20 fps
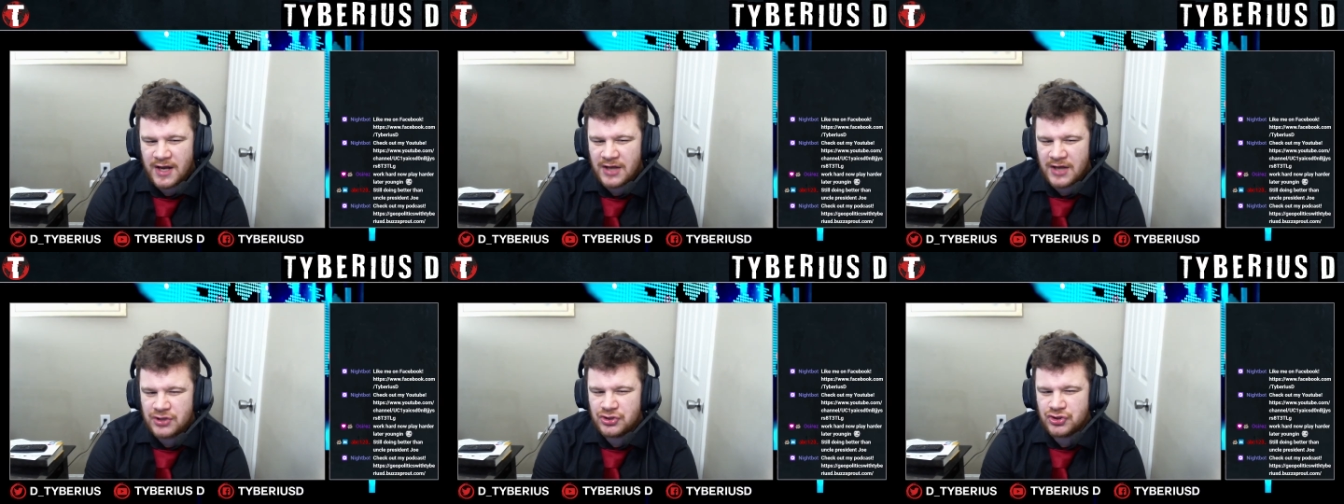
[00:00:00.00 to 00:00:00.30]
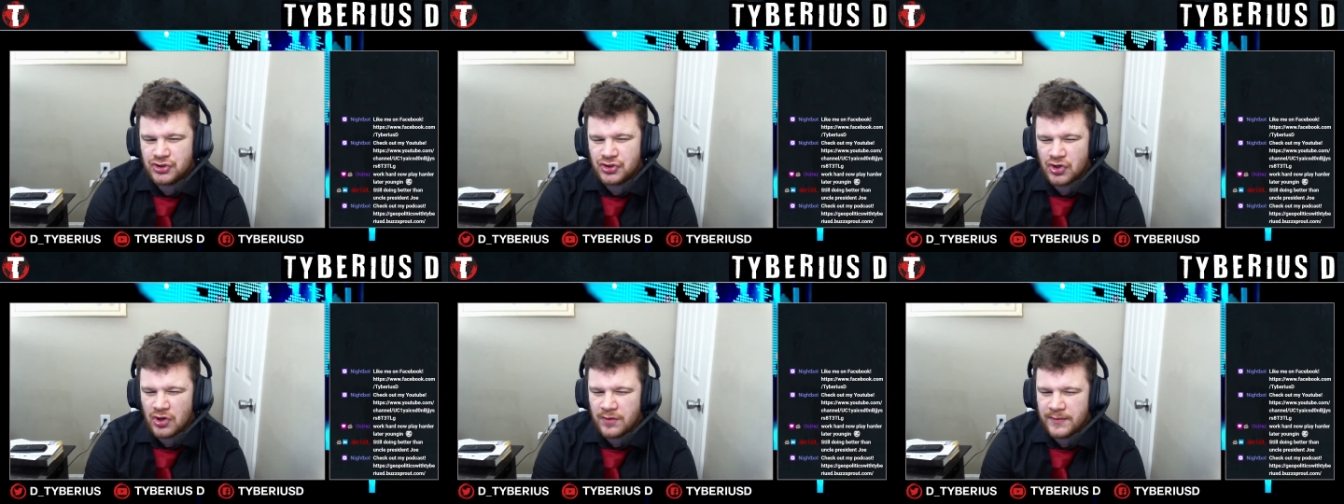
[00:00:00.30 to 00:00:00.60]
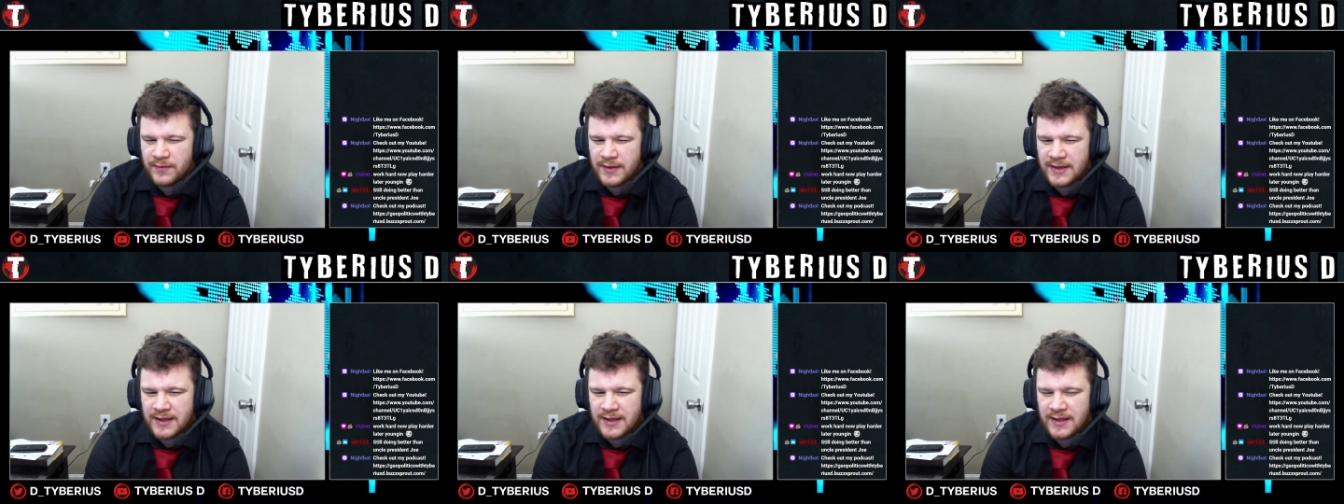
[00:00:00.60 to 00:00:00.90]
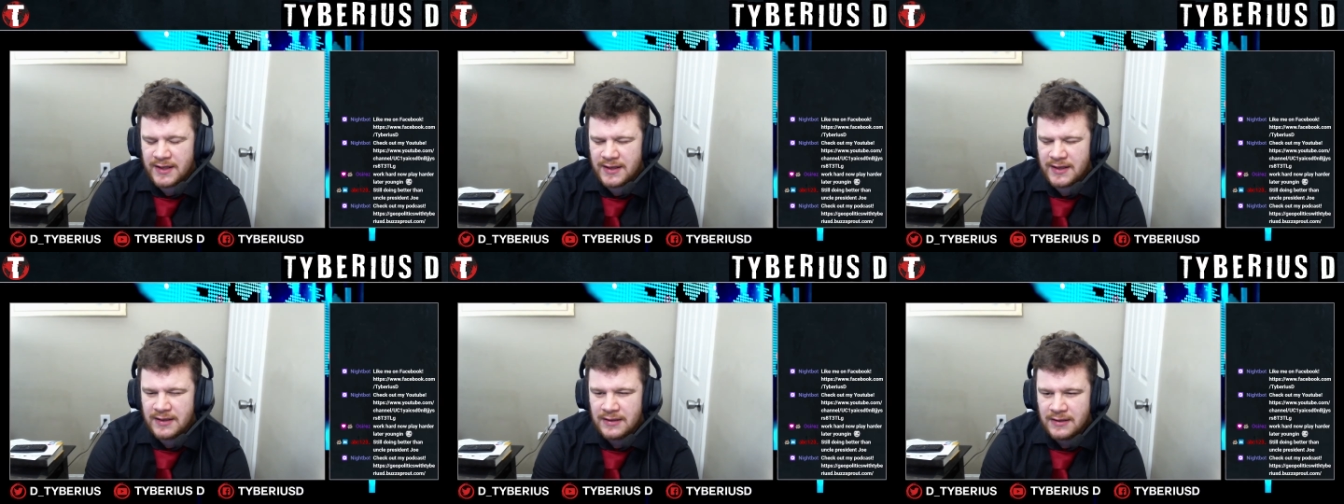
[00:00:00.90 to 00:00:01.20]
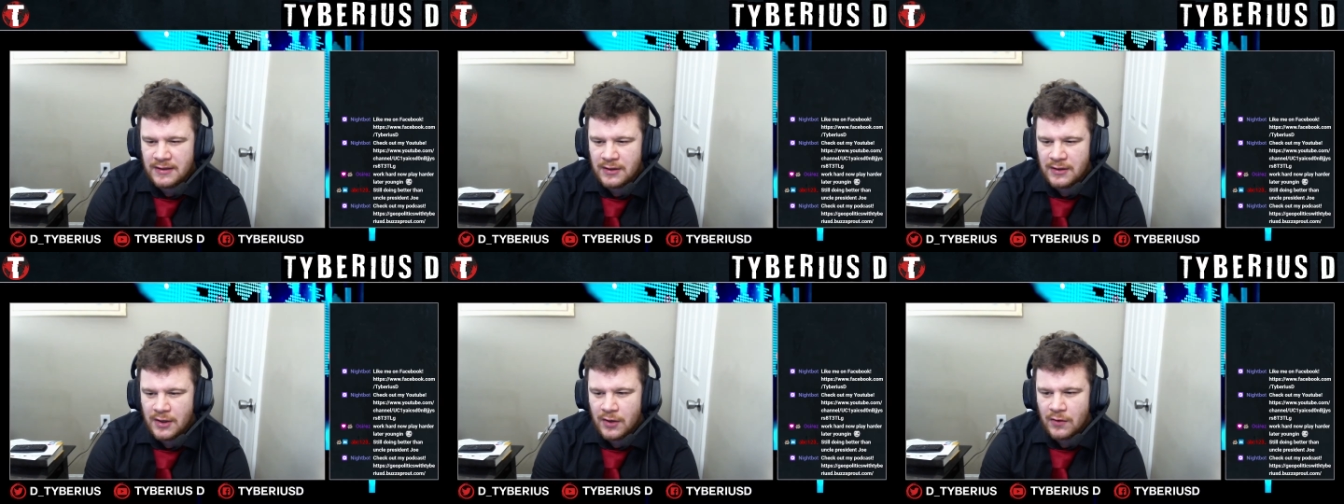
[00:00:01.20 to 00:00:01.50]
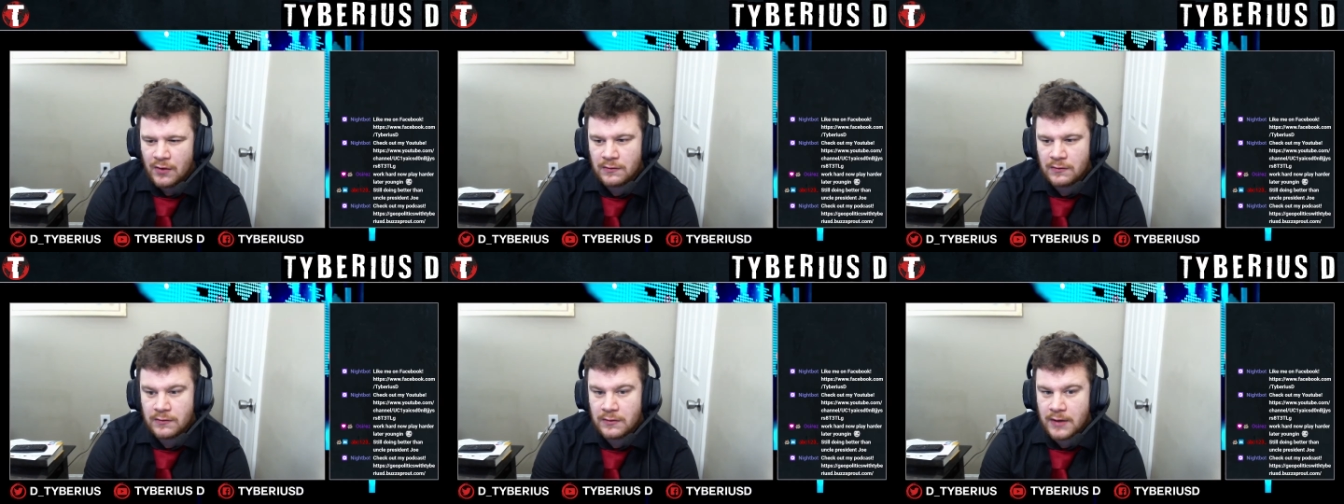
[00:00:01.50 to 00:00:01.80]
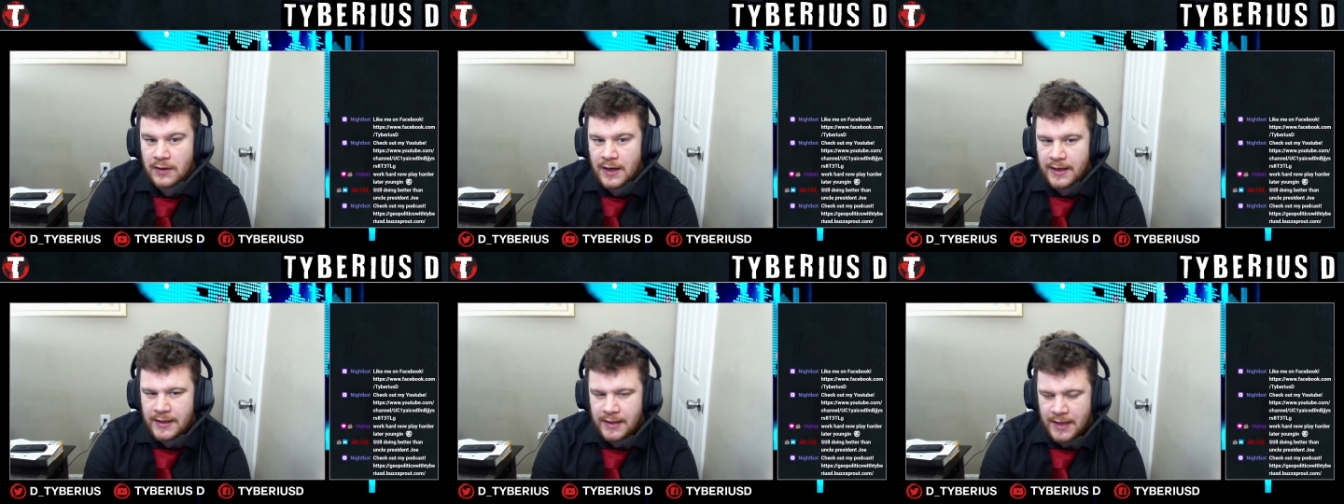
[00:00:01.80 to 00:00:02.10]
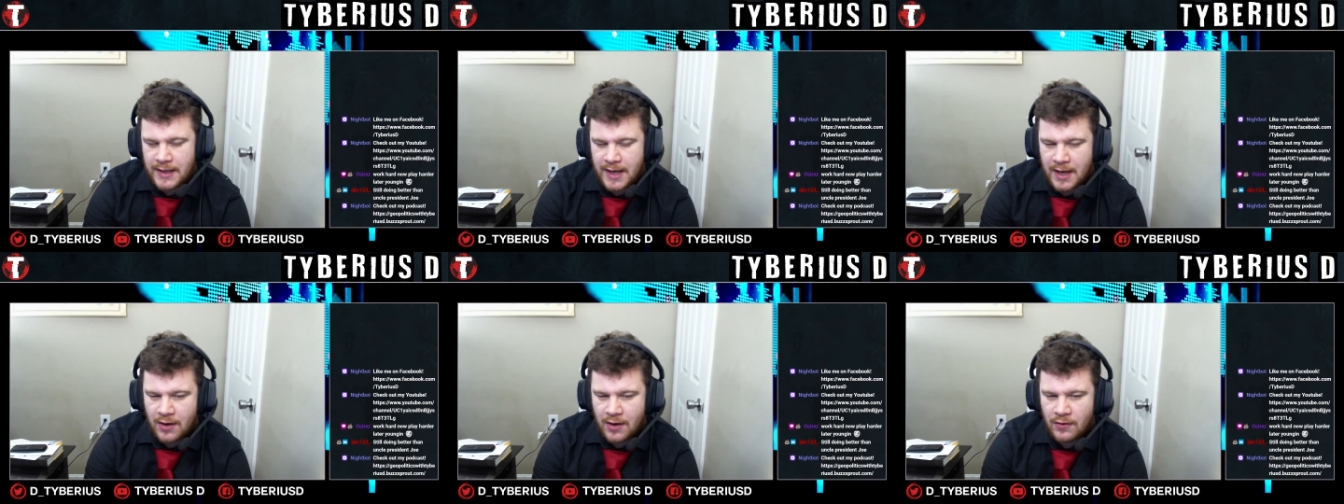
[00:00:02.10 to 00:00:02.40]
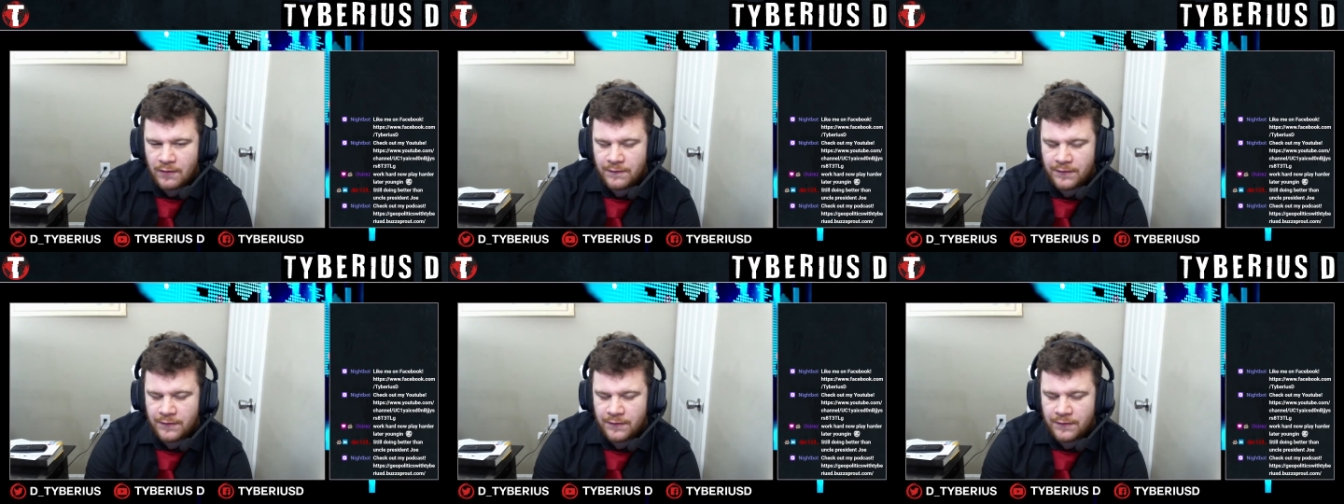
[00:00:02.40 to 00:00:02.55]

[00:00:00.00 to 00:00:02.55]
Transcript: And Germany right now,